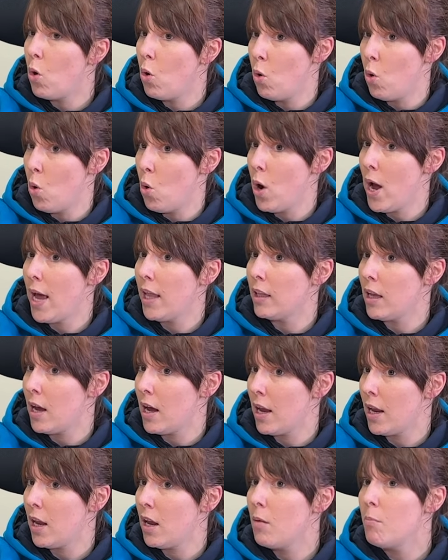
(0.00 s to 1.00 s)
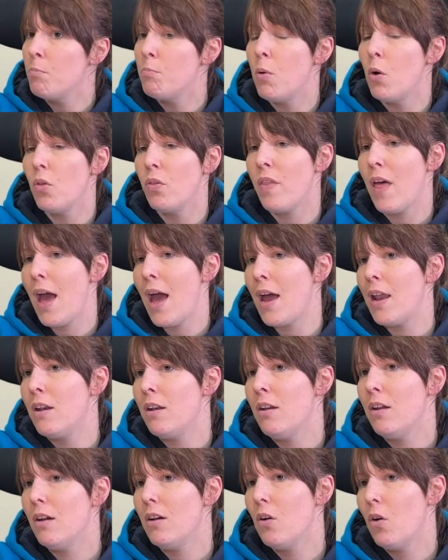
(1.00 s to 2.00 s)
Oh hell I. Mm-hmm. But
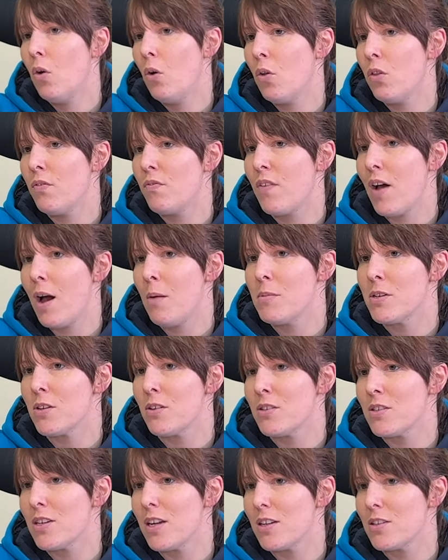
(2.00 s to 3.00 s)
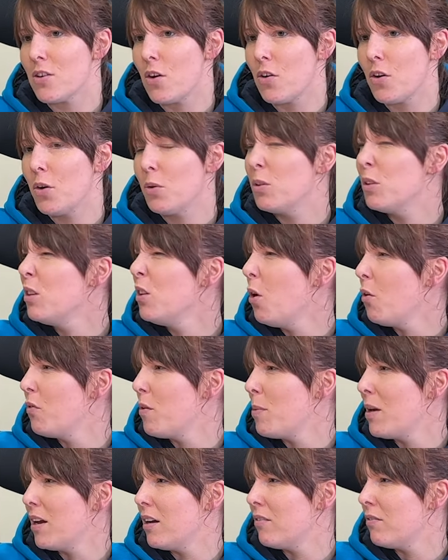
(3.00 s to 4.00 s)
then all the farmers on TikTok who love
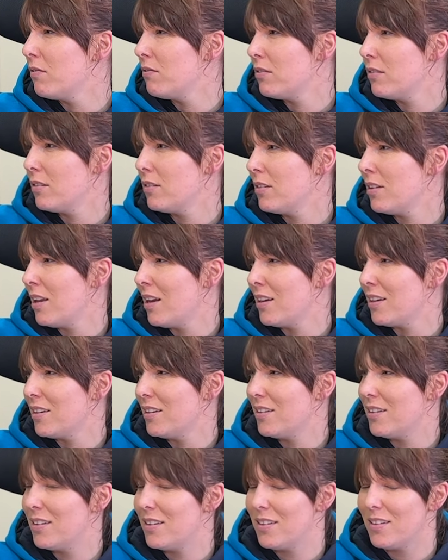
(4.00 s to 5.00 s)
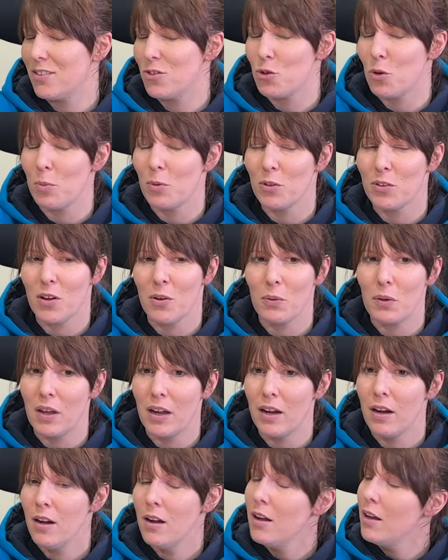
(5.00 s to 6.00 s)
a bit of like trouble, don't
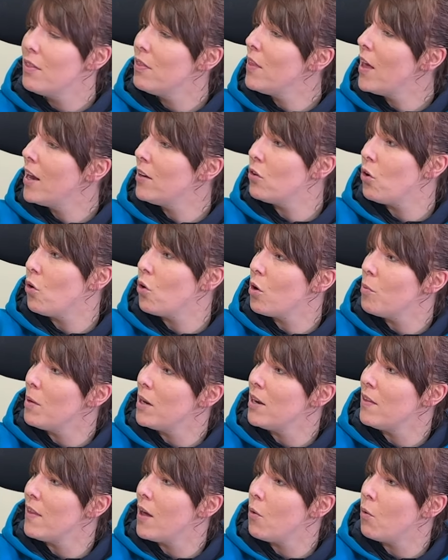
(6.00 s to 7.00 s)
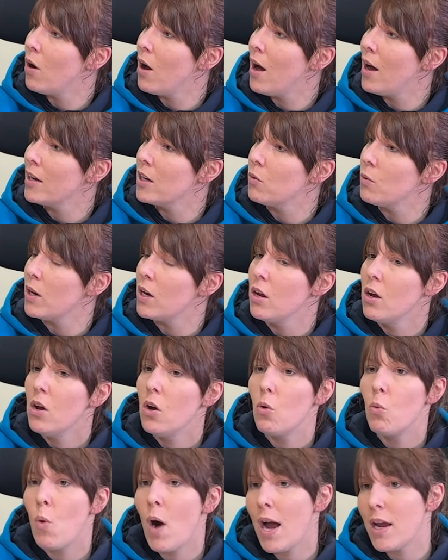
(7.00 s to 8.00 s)
they? They'd all come in and they were arguing,
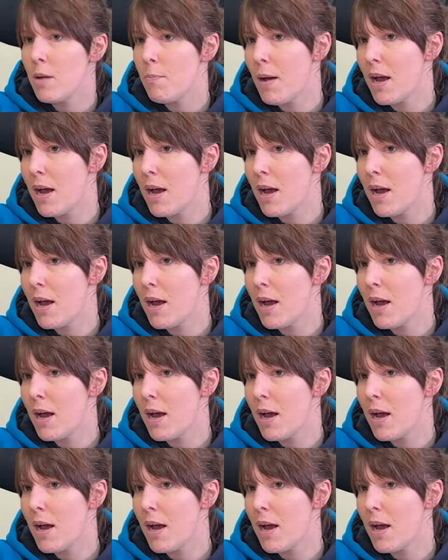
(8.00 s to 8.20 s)
why your